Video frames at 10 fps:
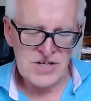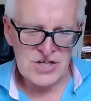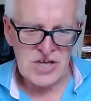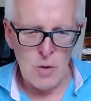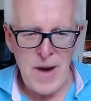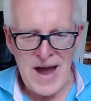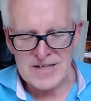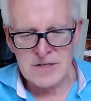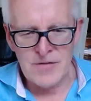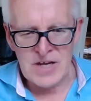just go back
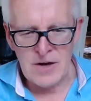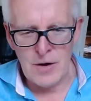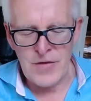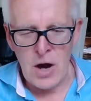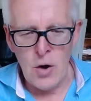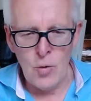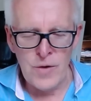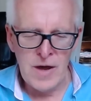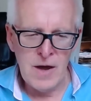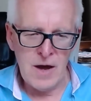to the you know the
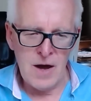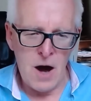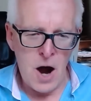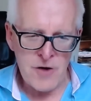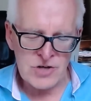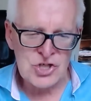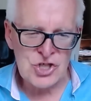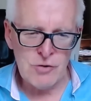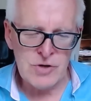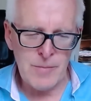old uh, Irish
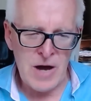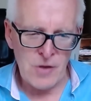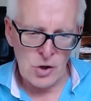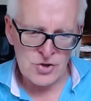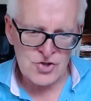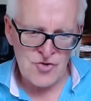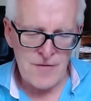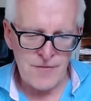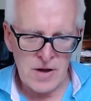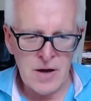joke about the lost
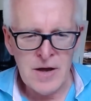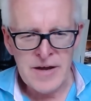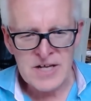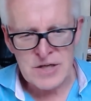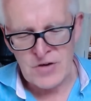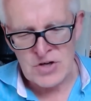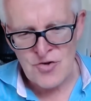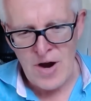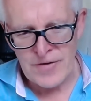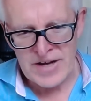traveller: is if you're
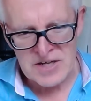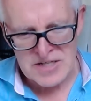travelling to